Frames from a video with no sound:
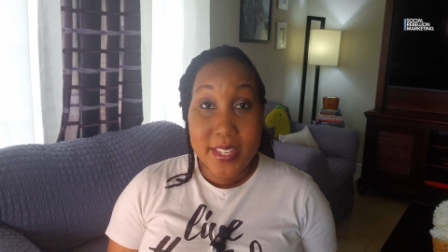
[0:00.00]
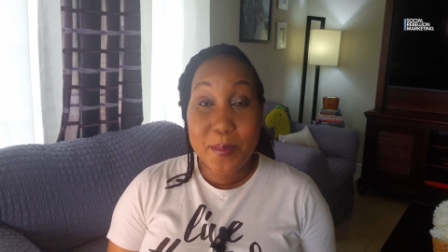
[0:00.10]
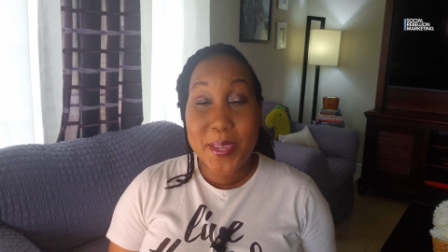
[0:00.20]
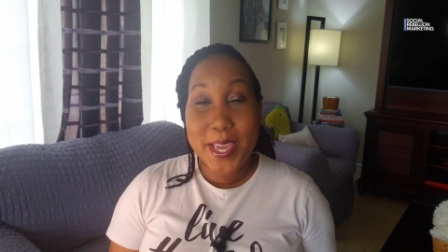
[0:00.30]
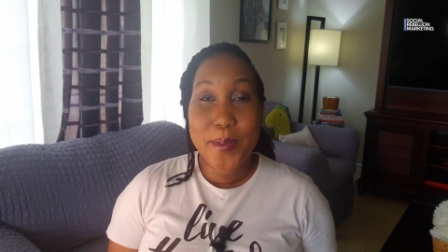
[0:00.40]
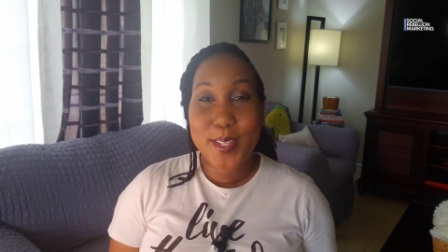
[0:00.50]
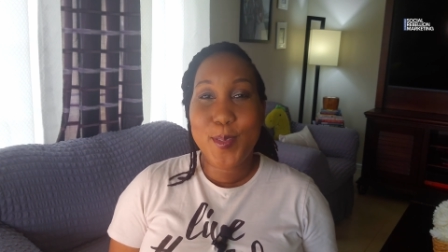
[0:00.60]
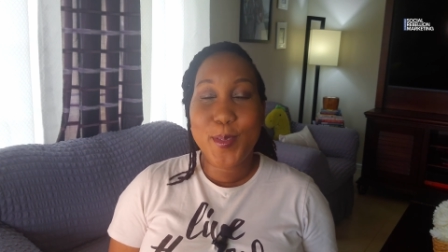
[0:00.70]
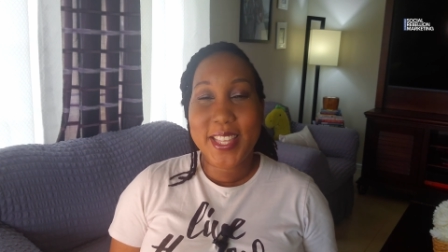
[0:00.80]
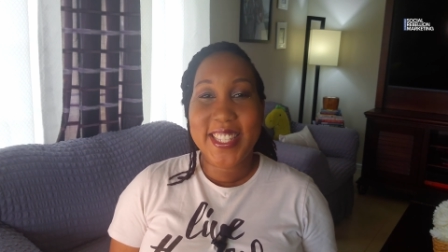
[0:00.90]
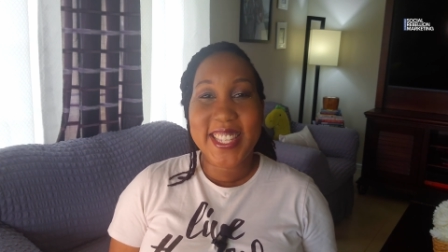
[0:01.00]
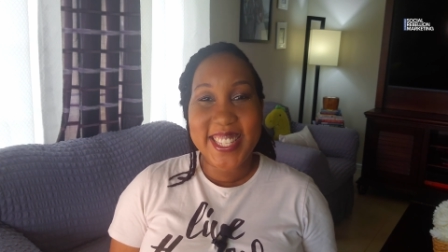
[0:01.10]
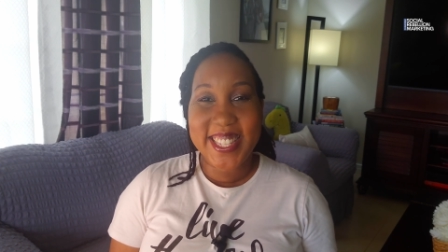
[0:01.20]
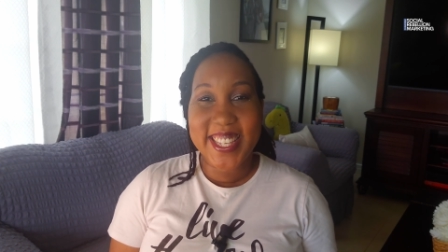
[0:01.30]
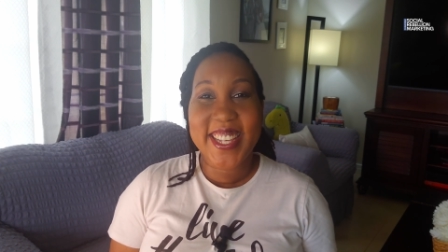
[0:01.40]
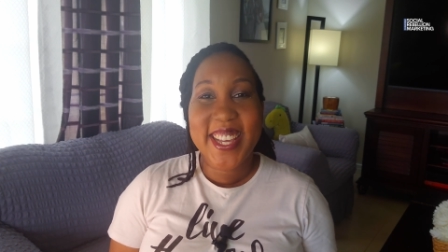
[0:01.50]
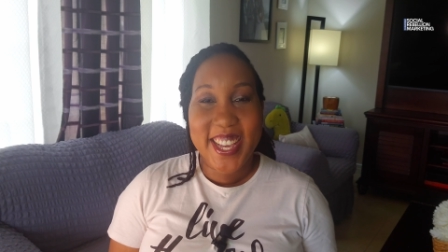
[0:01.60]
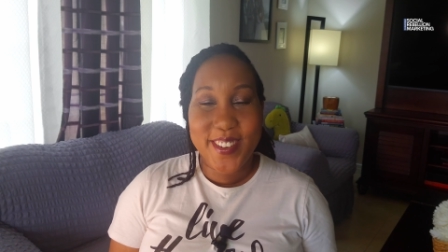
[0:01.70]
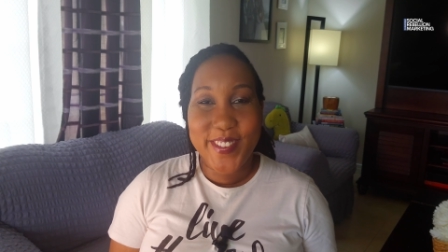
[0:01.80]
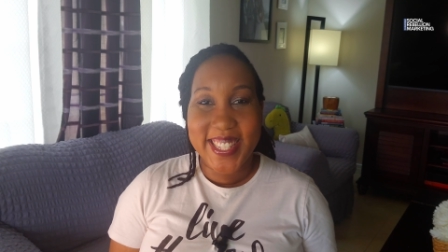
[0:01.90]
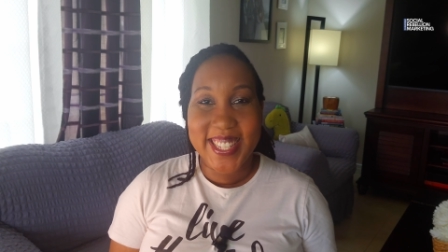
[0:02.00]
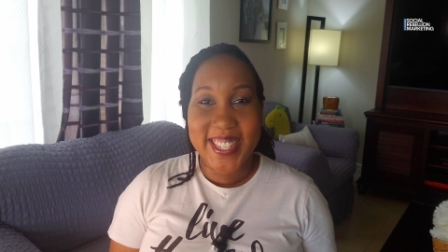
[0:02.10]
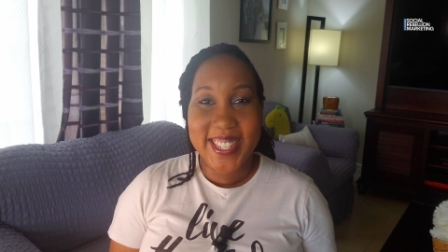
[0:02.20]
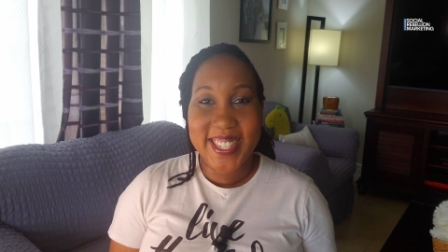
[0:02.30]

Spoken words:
to be able to do things easier and faster.